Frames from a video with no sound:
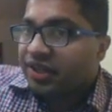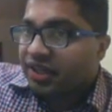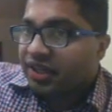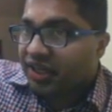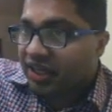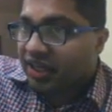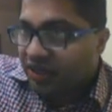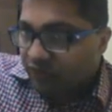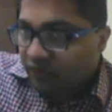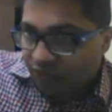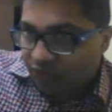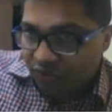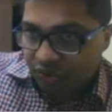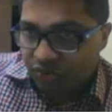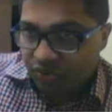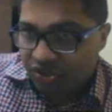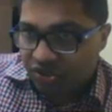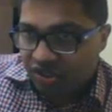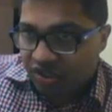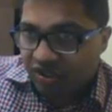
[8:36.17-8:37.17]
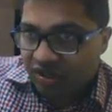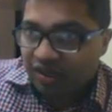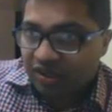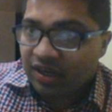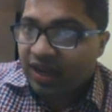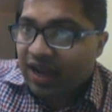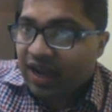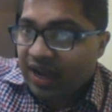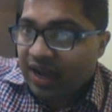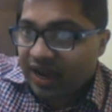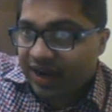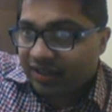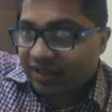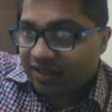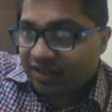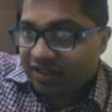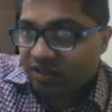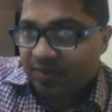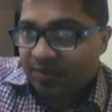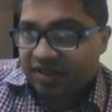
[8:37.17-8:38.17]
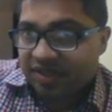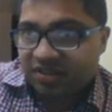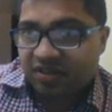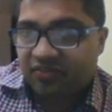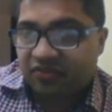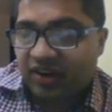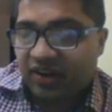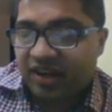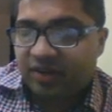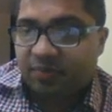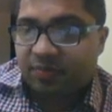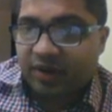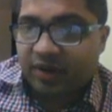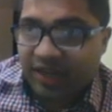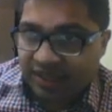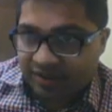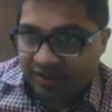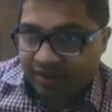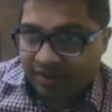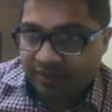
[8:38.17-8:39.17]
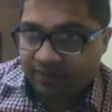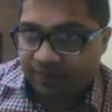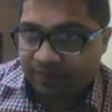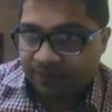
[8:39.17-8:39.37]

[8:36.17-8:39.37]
in future at a specified price.